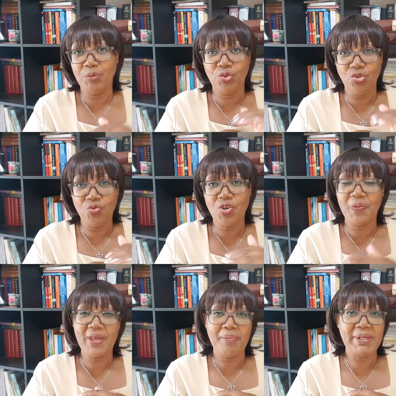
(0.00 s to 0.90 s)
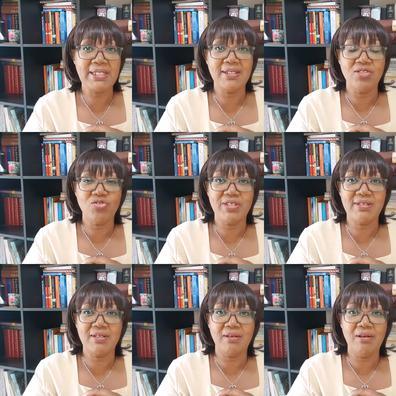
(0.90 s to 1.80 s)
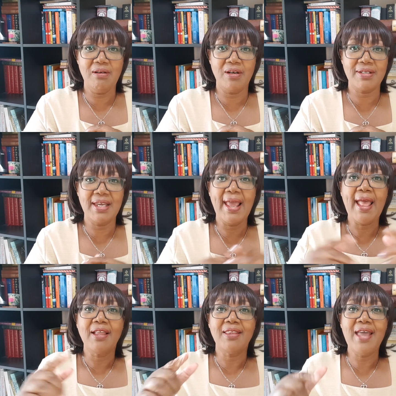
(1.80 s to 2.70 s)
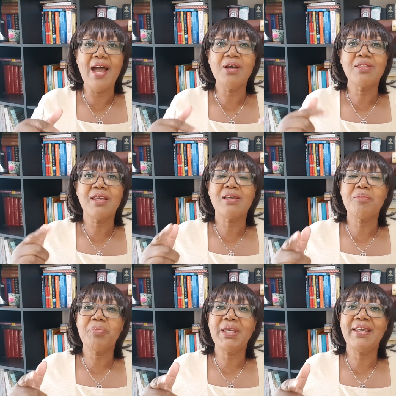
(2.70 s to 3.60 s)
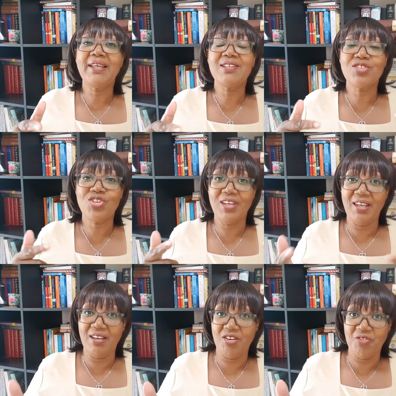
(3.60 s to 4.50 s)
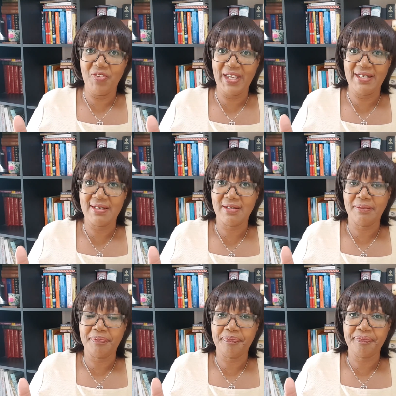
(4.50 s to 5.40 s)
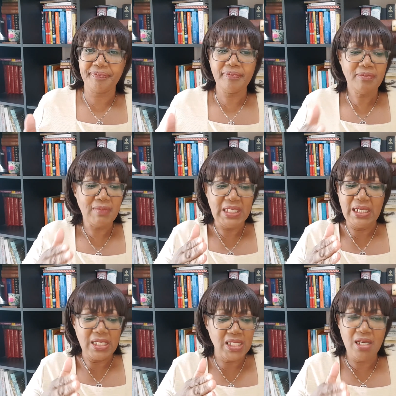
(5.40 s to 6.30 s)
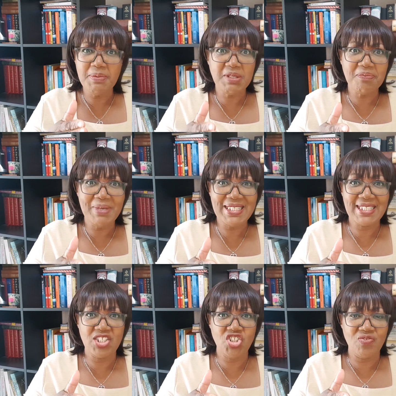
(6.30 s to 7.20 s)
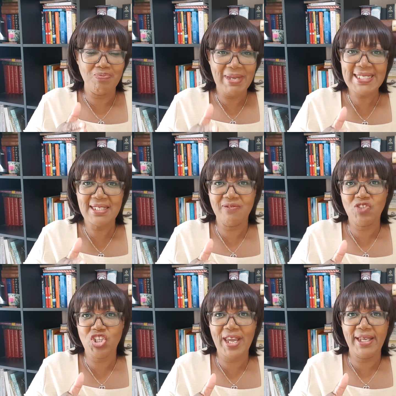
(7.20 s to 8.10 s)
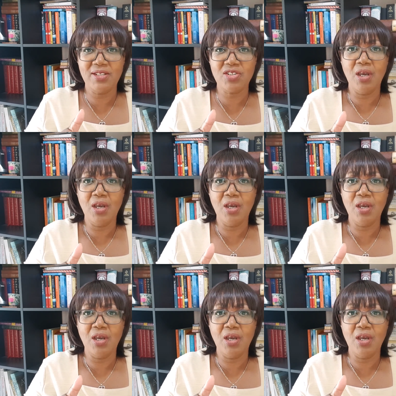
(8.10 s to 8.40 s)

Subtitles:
you've got their best interest at heart. Now they can begin to innovate. In times of massive change,